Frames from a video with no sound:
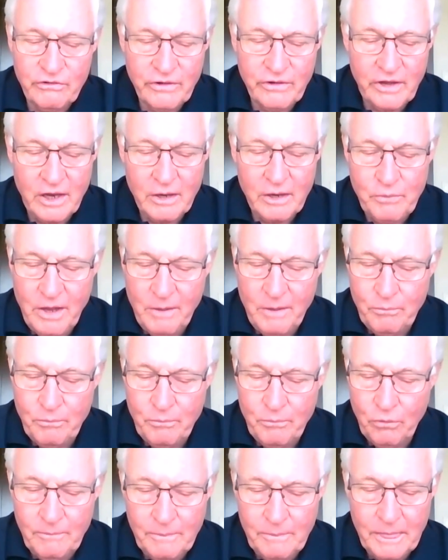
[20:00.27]
and
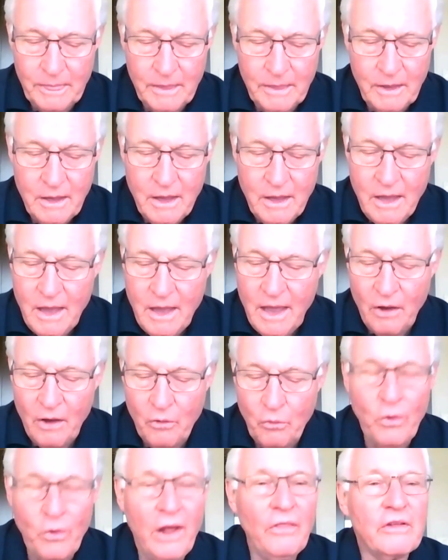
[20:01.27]
people?
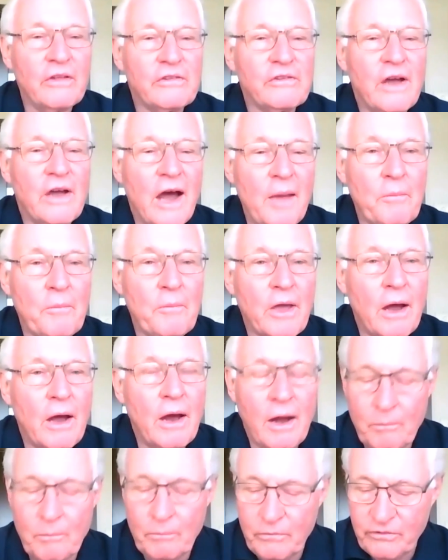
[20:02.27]
And when the time
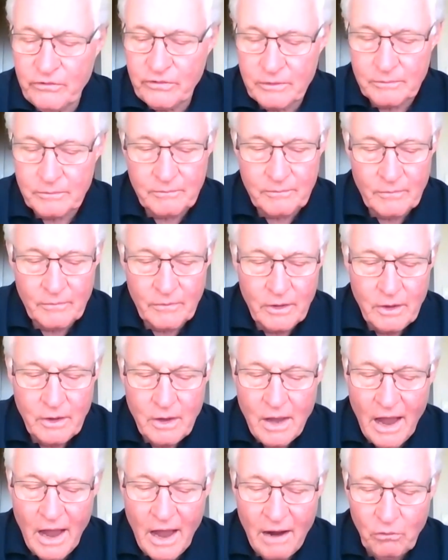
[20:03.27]
comes,
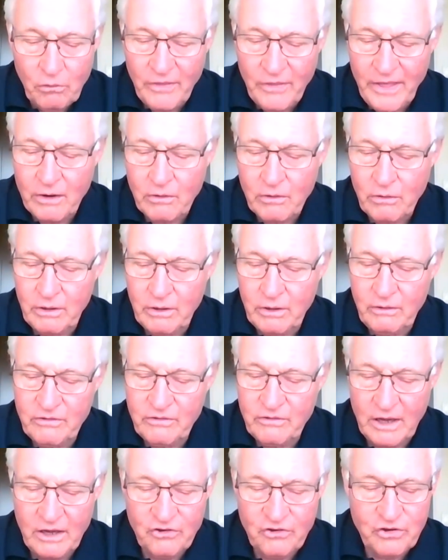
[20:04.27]
how will that
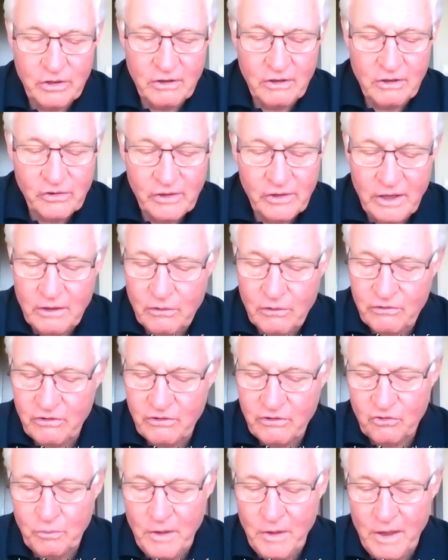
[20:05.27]
organization, its leaders,
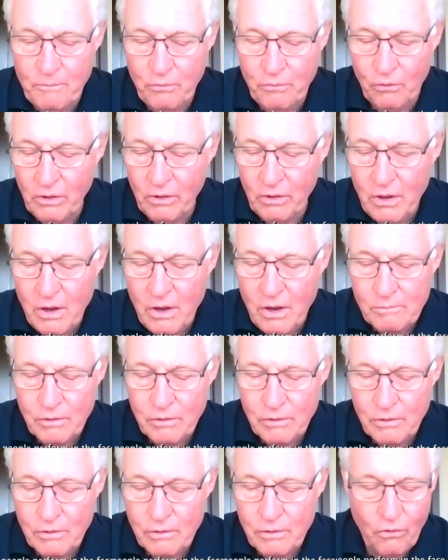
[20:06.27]
its people,
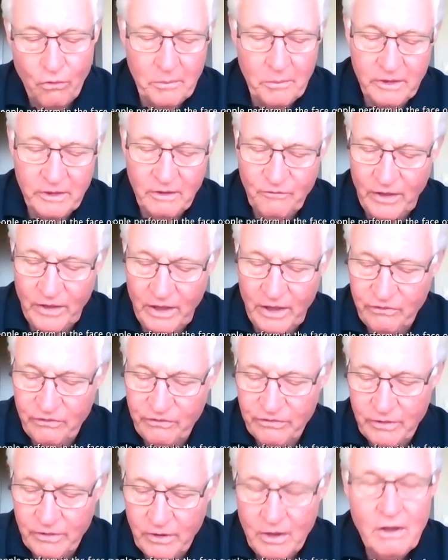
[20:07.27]
perform in the
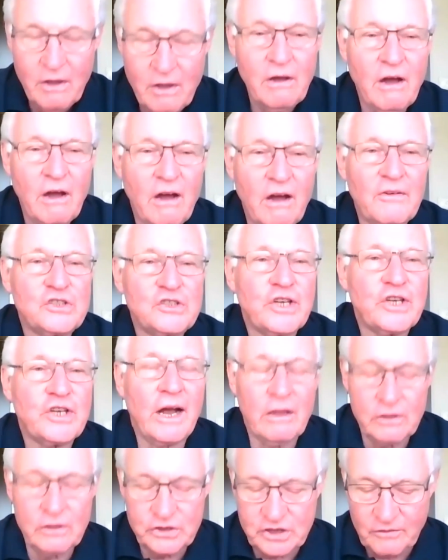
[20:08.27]
face of a
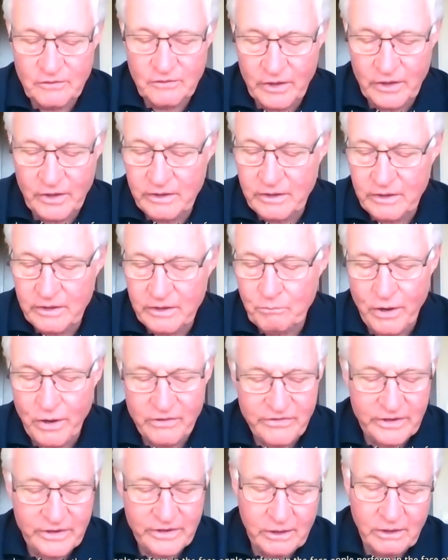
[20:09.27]
challenge of a
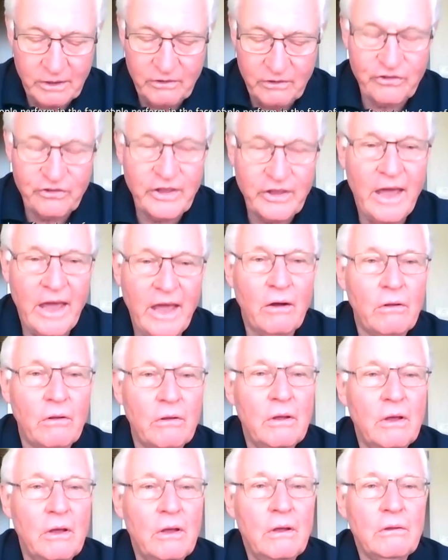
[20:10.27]
unprecedented
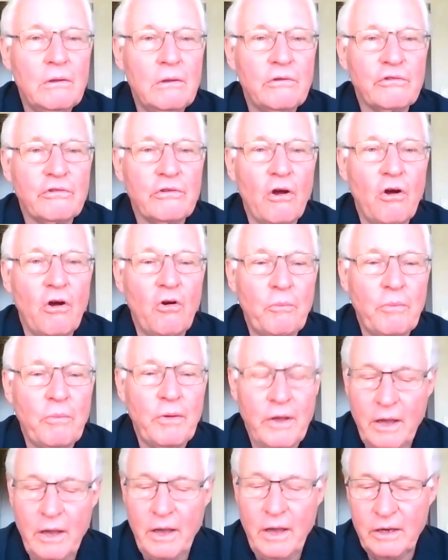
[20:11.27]
scale, scope,
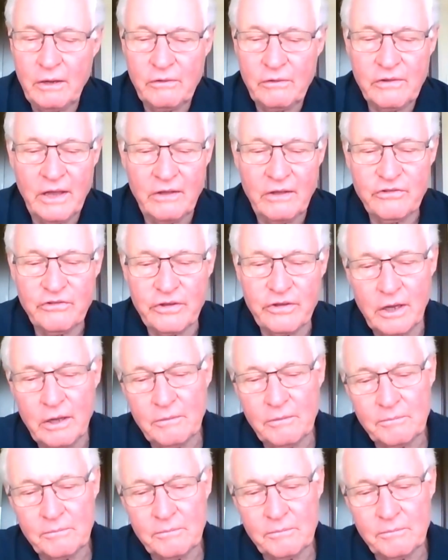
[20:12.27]
and intensity.